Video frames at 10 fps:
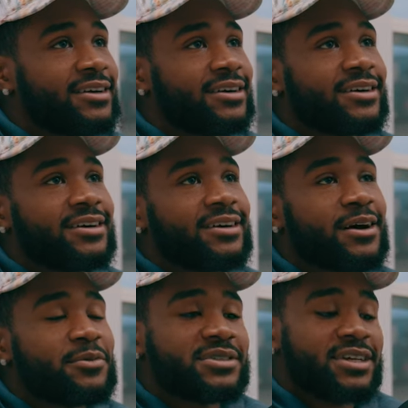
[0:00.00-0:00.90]
Uh,
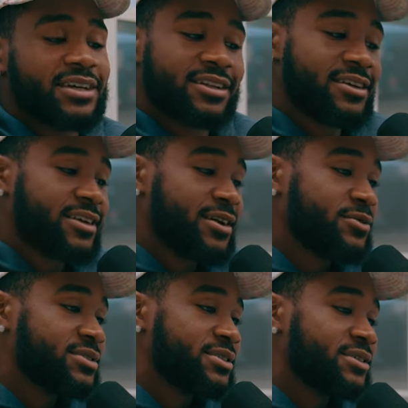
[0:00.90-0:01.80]
Upper Saint Clair, they
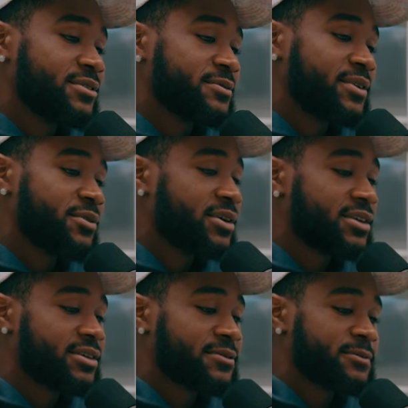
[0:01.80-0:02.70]
was the they were in
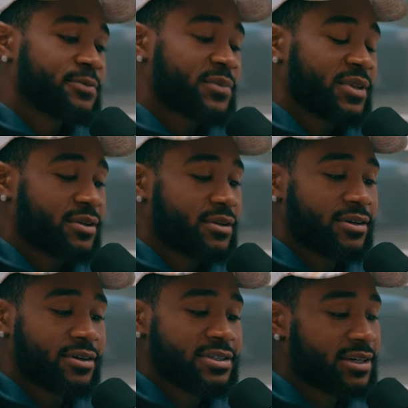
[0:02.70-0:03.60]
the
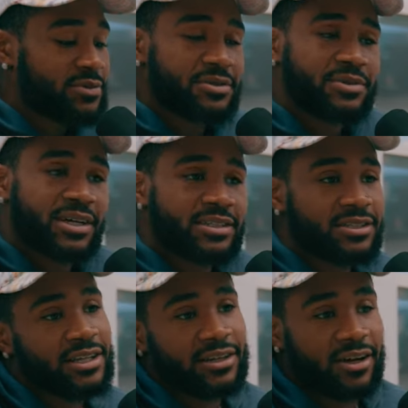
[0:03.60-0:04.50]
uh, championship last year.
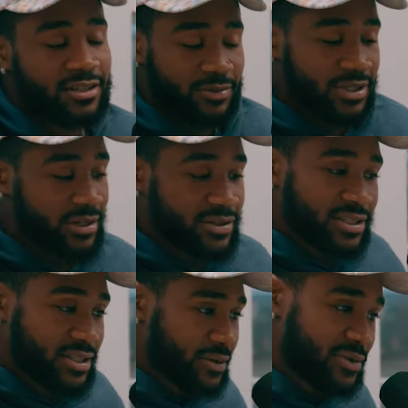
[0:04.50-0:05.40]
They lost, but they was in the
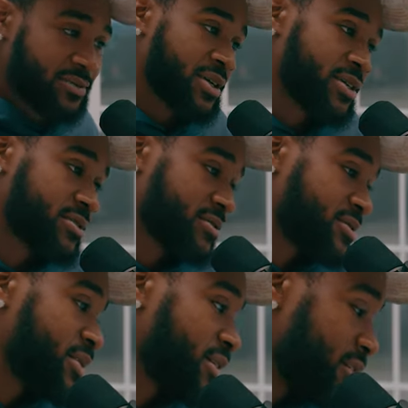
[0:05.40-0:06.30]
championship last year. So
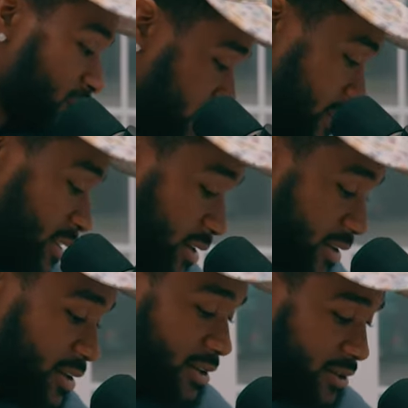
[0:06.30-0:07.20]
I'm like,
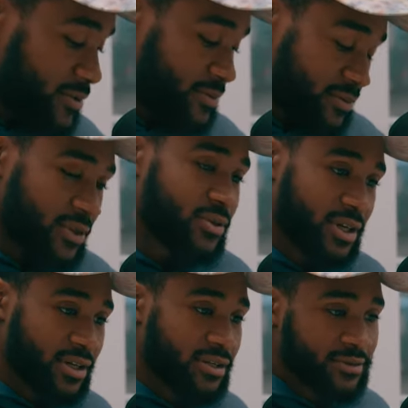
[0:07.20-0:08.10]

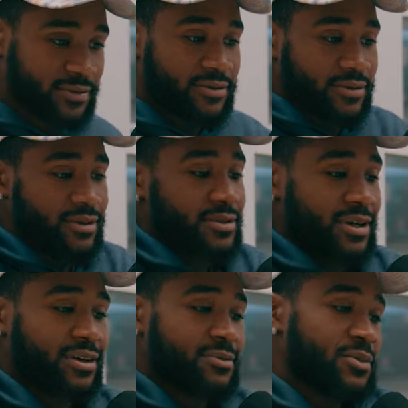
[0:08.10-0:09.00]
okay, I'm
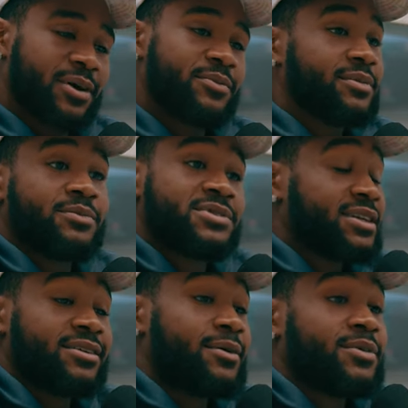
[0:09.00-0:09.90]
like, bro, I'm, I'm
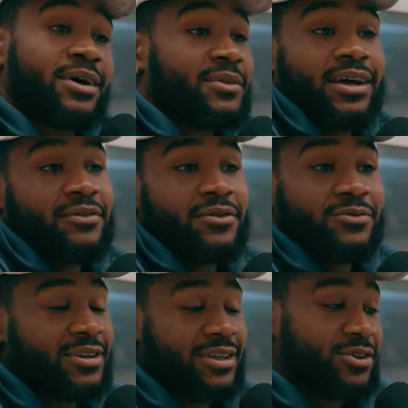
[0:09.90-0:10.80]
telling you, I'm I'm not even
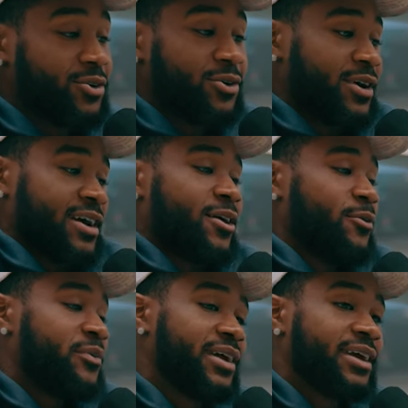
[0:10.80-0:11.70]
really knowing how
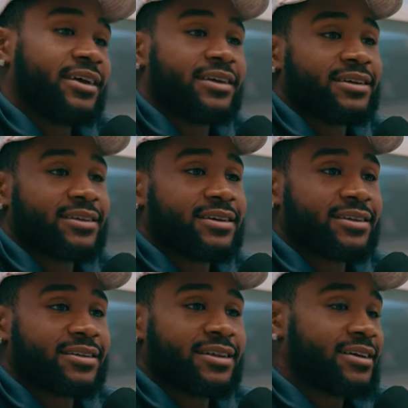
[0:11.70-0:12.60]
big,
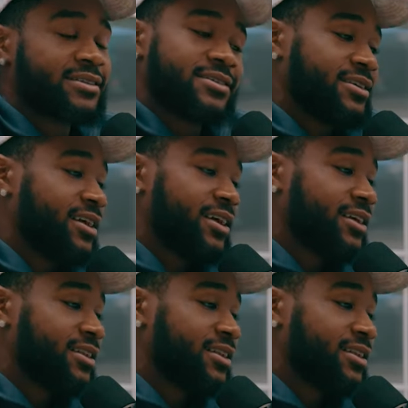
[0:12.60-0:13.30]
like, yeah,